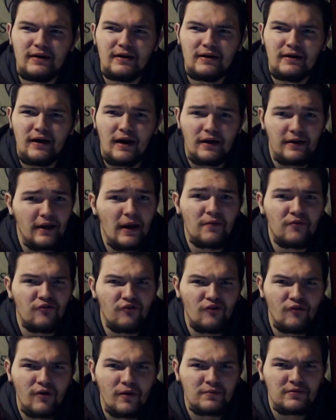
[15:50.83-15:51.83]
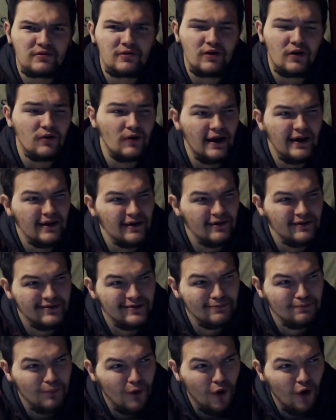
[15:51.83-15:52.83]
a Game of Thrones episode, I ain't gonna
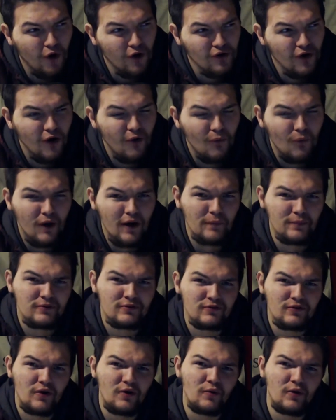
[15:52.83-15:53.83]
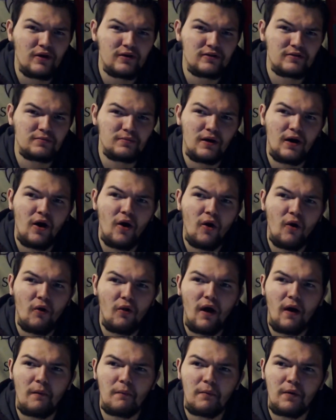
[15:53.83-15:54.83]
spoil you on what episode it was, but a whole
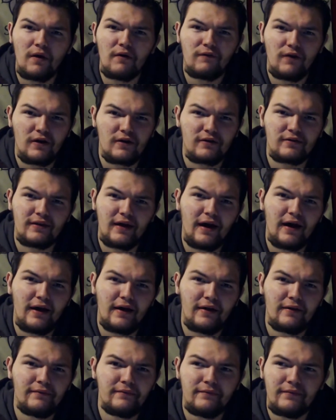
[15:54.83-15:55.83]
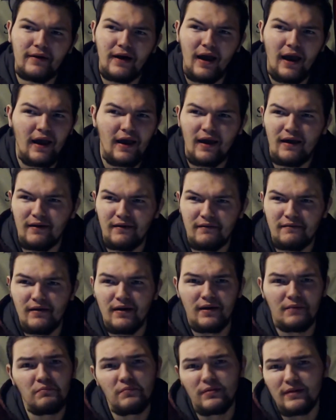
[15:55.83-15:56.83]
lot of motherfuckers died.
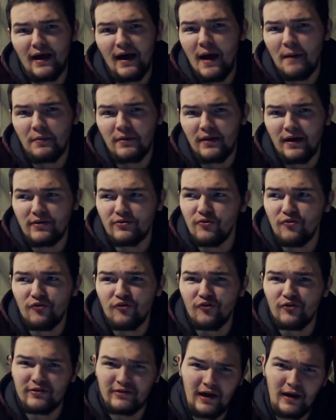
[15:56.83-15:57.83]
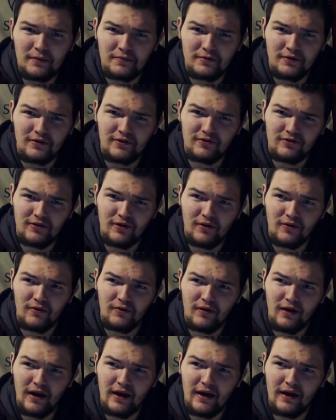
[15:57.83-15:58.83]
And that happened like 2-3 times on the show,
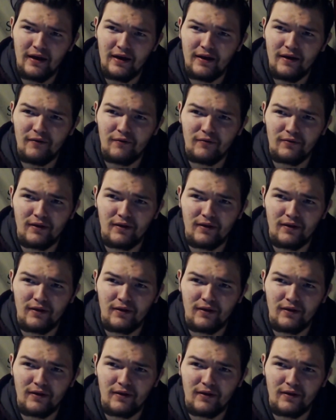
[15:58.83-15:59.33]
and it was